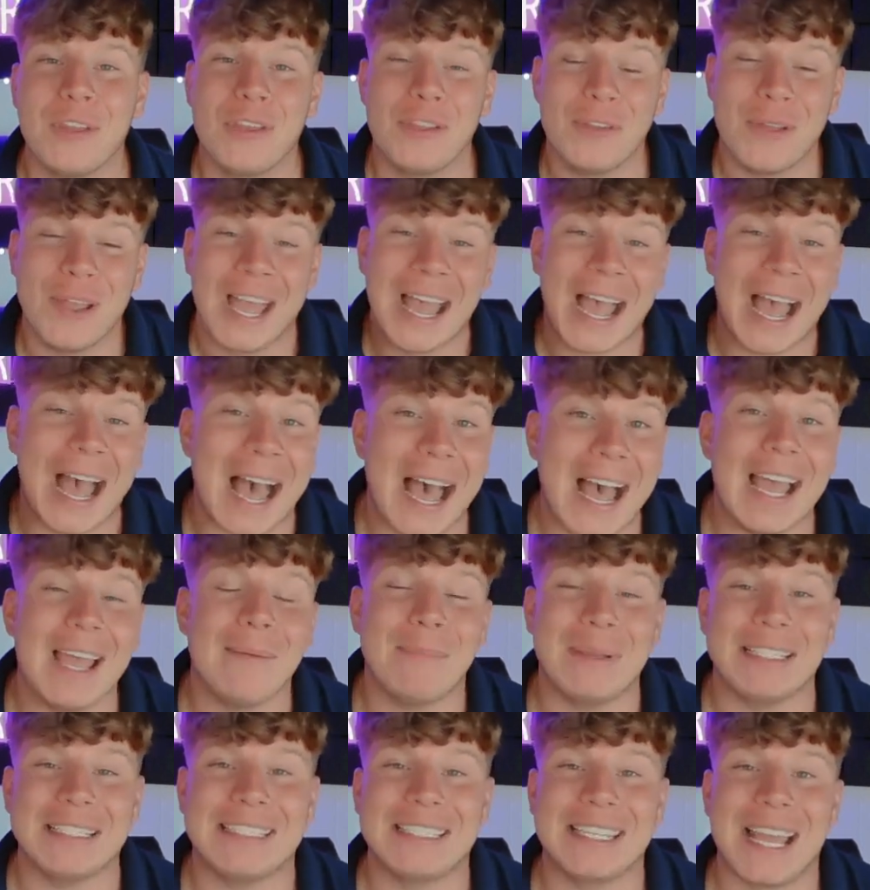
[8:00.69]
you.
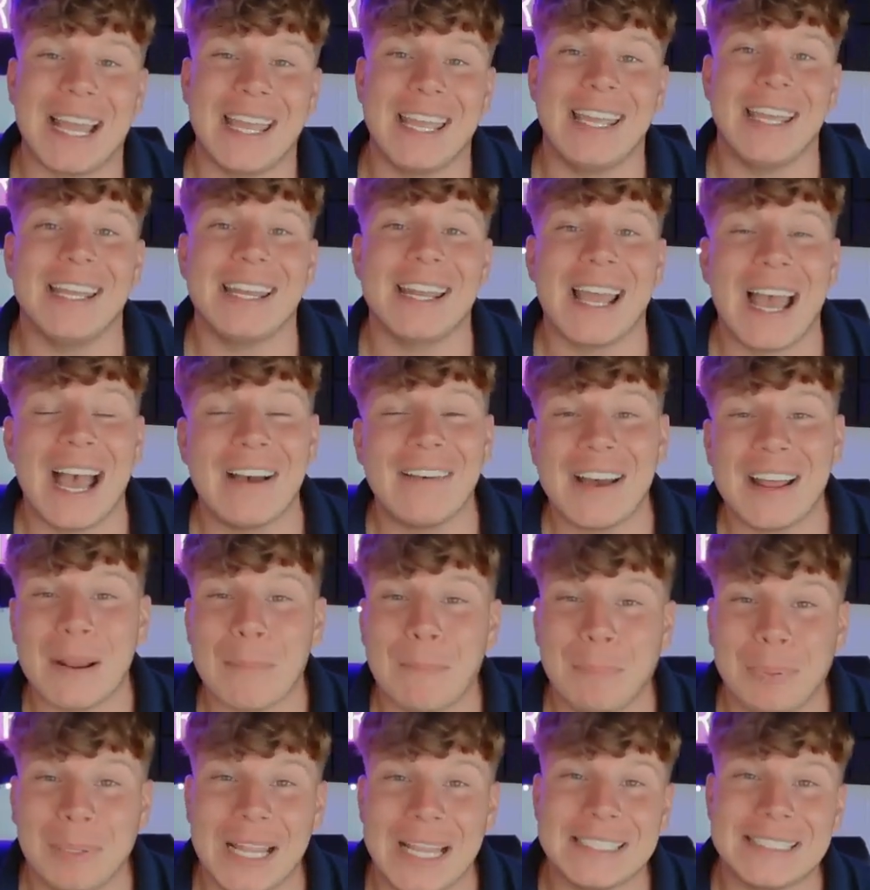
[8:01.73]
I'm excited. I've had
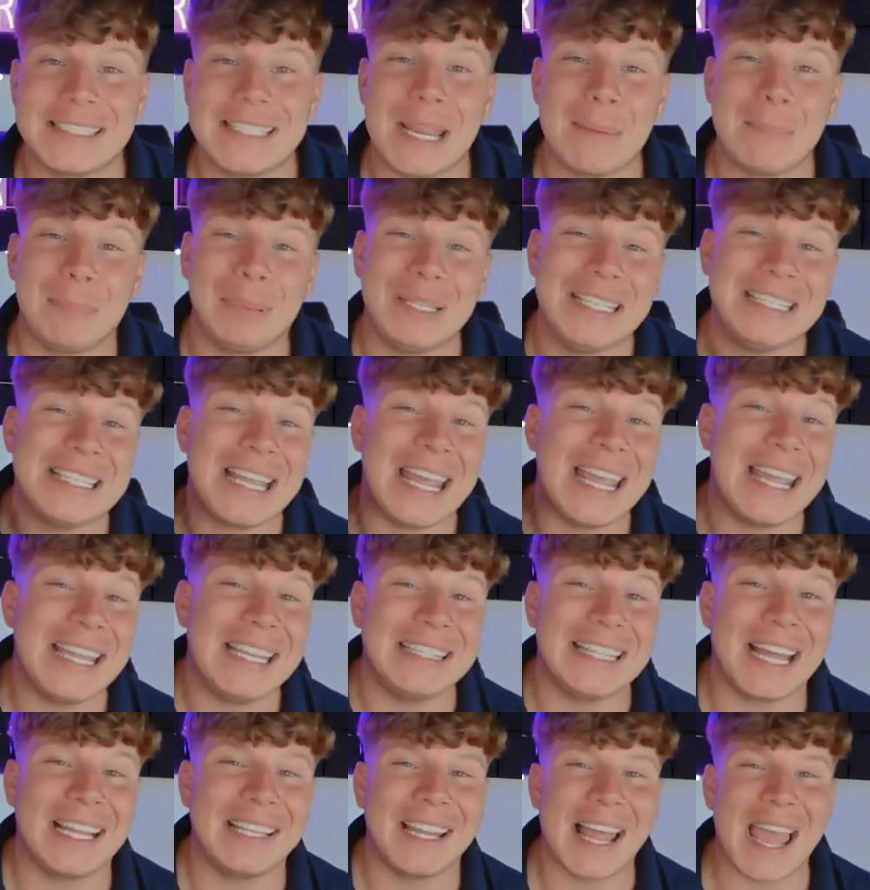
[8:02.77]
a blessed day. Please
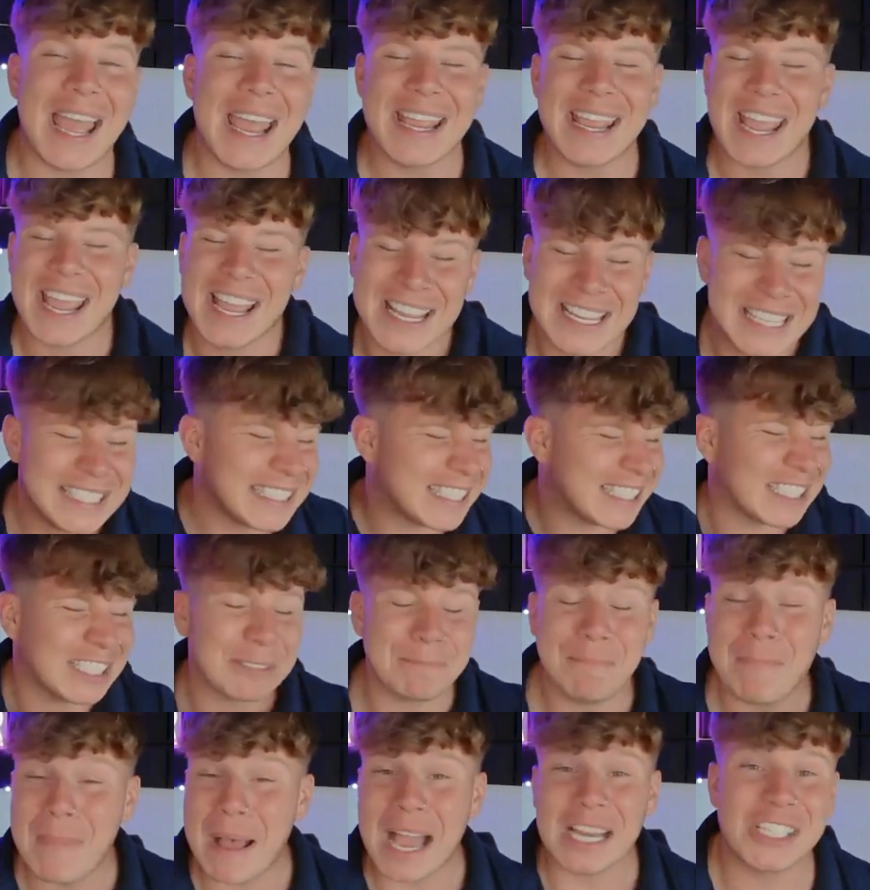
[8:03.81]
hit that like,
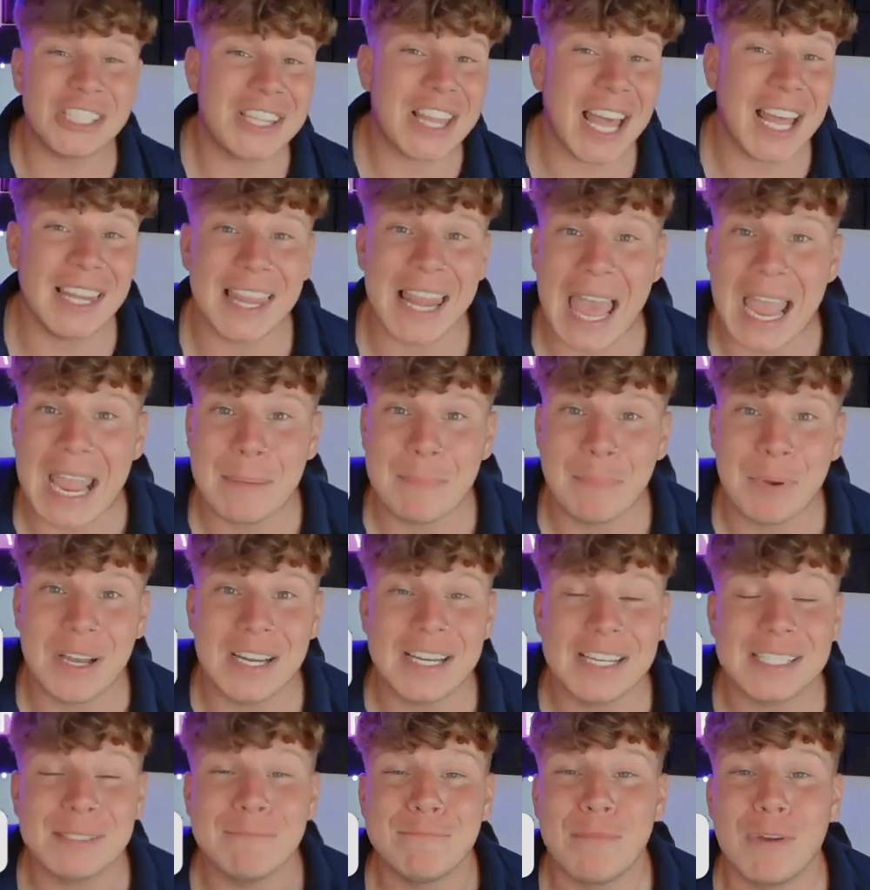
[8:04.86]
smash that like
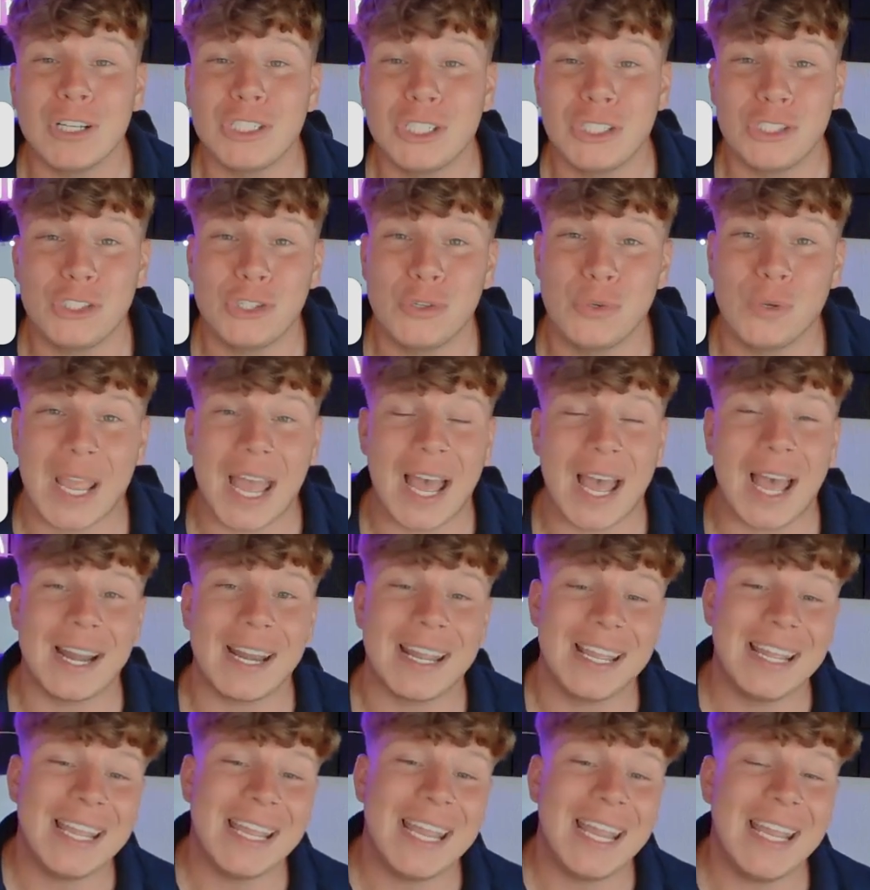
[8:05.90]
button as much as you
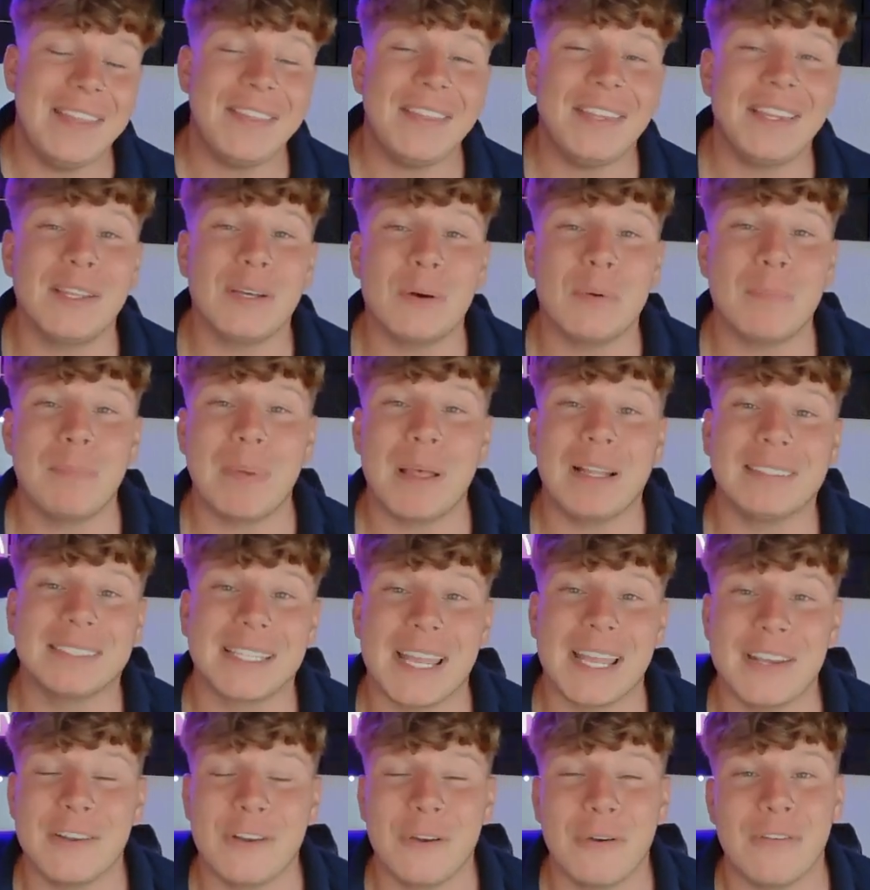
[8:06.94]
can, hit the little bell to
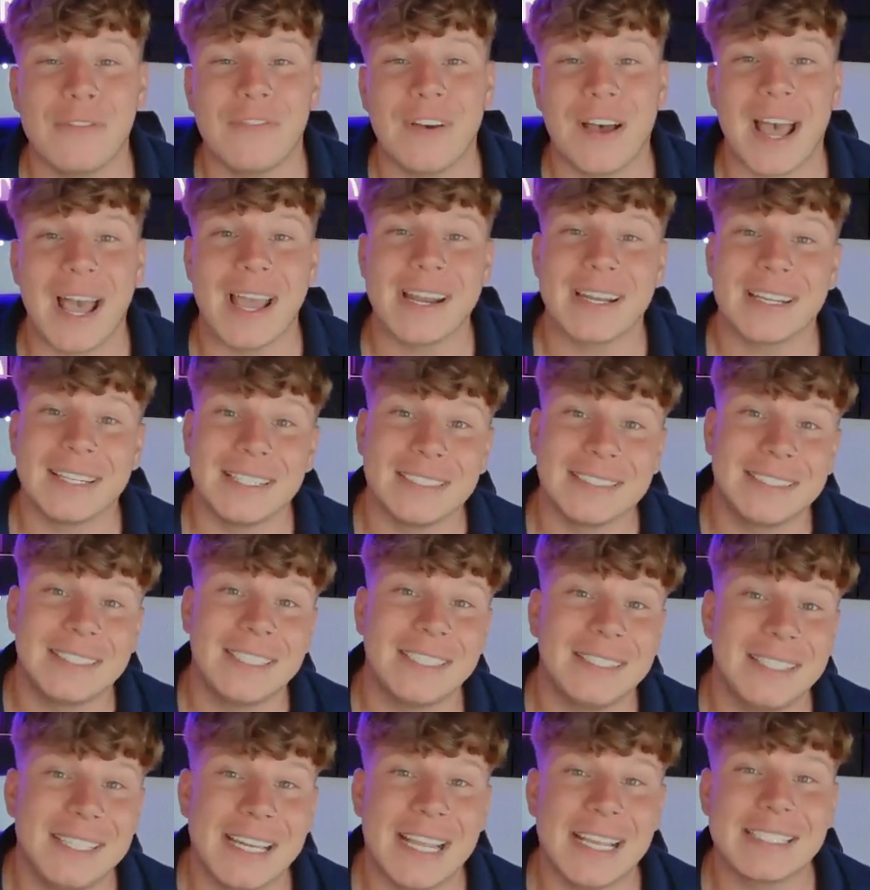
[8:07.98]
get notified, and
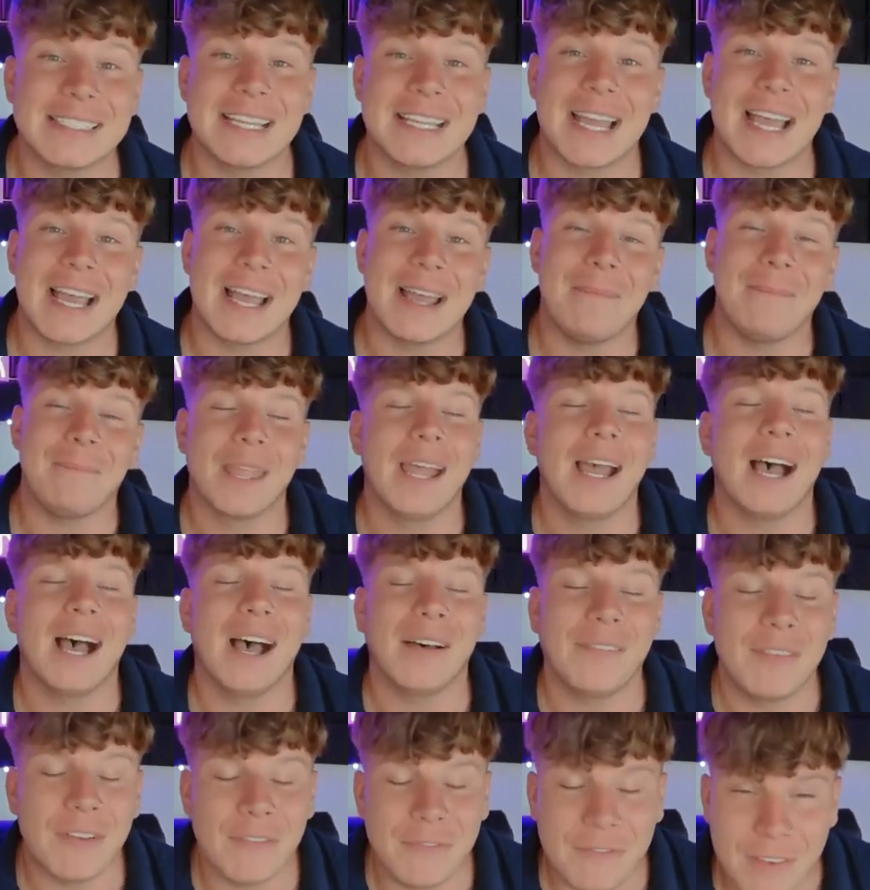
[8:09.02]
until the next time,
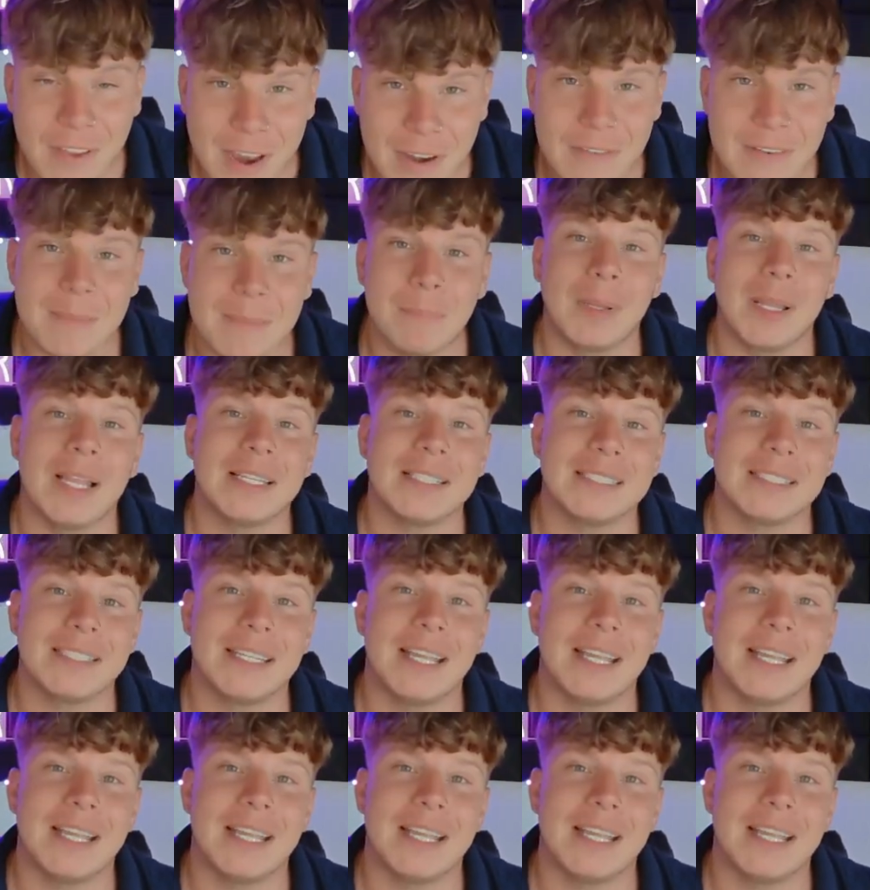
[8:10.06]
have a very blessed